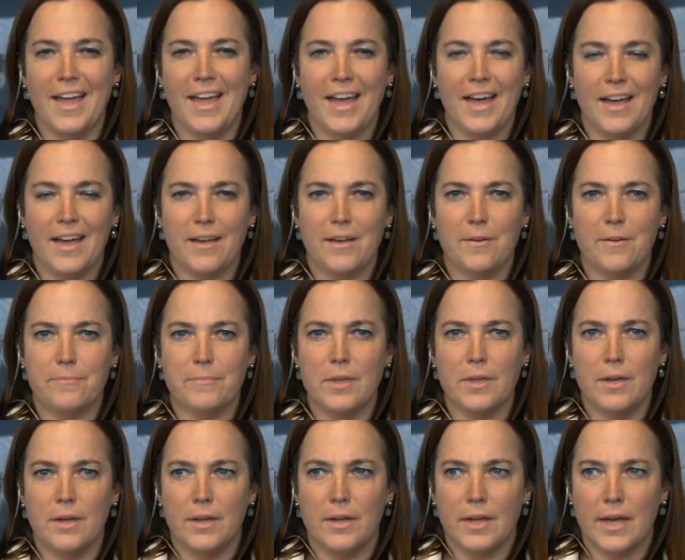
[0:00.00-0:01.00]

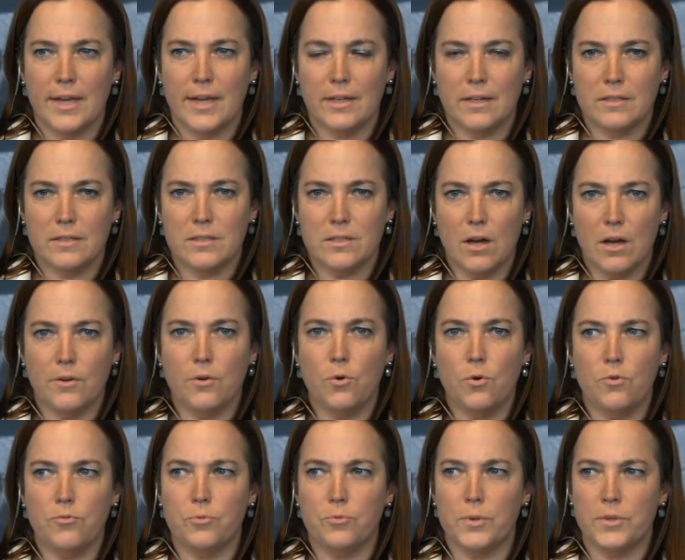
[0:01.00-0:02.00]
And I'll start
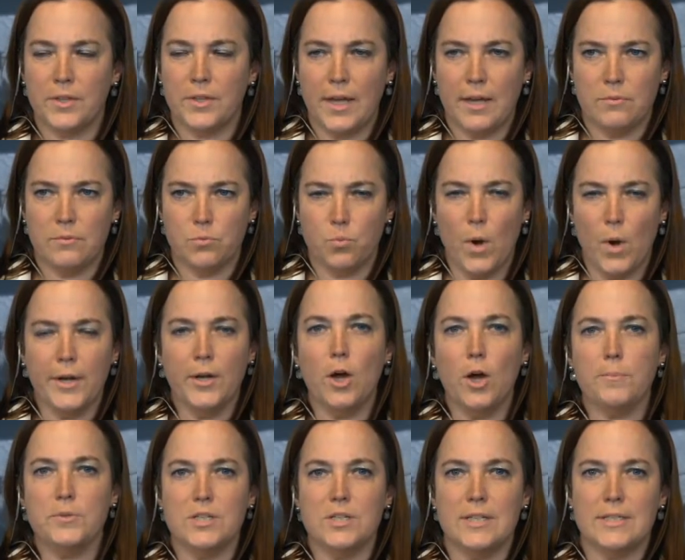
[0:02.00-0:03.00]
off with one
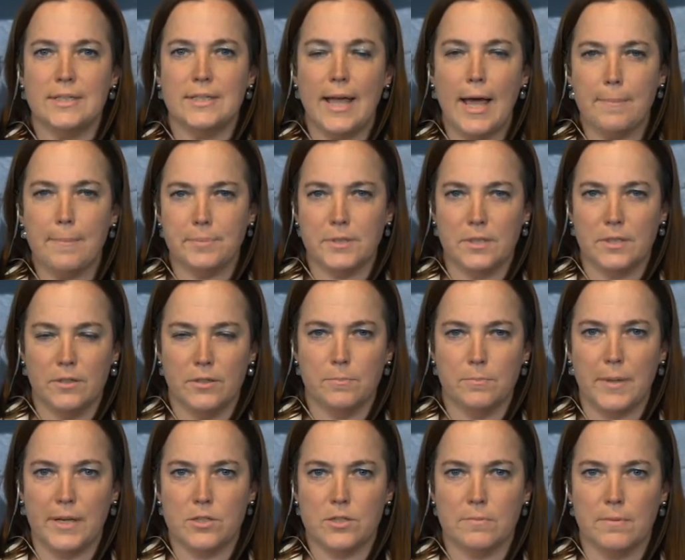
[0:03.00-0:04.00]
option is an absolute
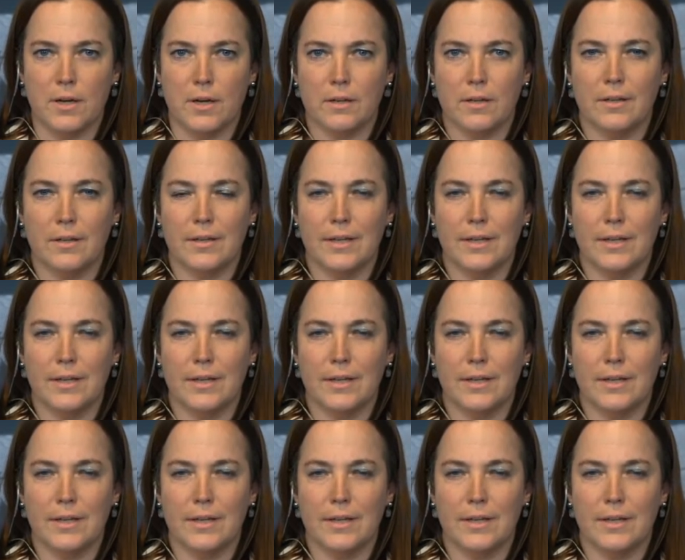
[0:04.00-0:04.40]
benchmark.